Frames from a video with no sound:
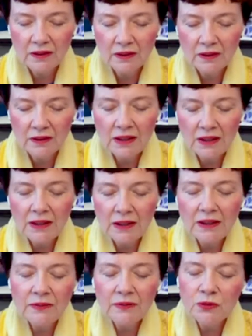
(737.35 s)
It
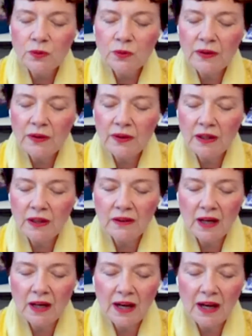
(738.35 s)
lives within
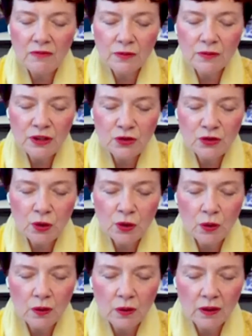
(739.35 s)
every
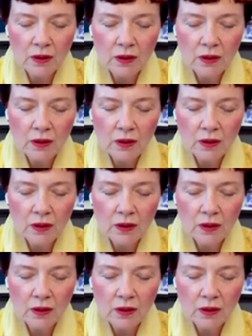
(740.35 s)
soul.